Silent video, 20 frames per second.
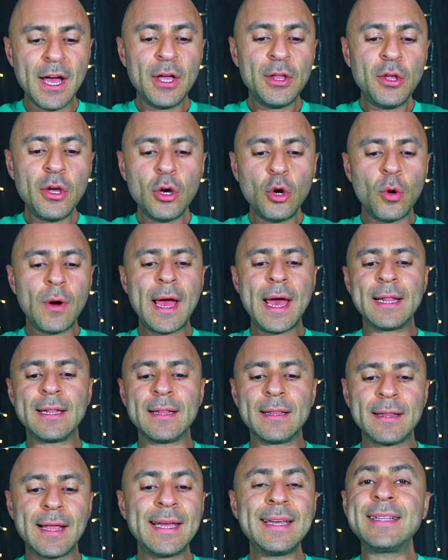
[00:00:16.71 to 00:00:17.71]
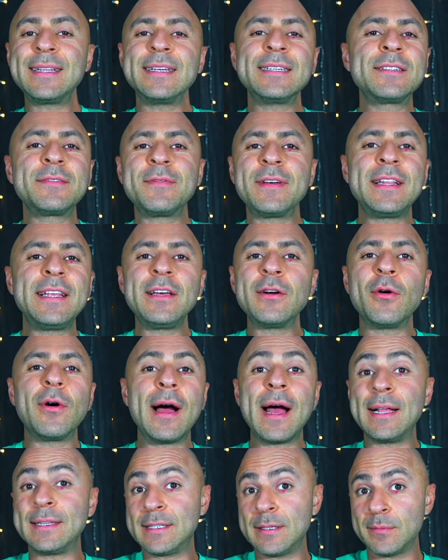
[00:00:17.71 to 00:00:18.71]
you can go ahead and like this video
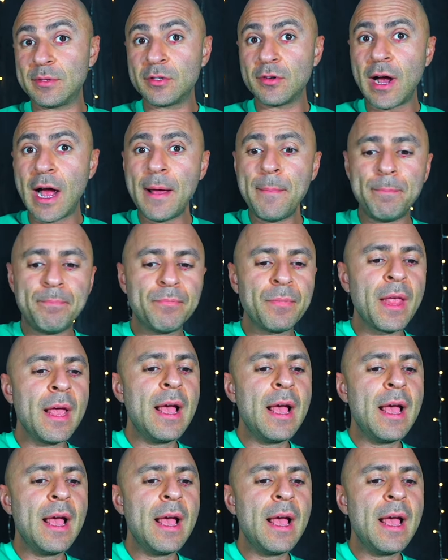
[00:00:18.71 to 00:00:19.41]
and subscribe.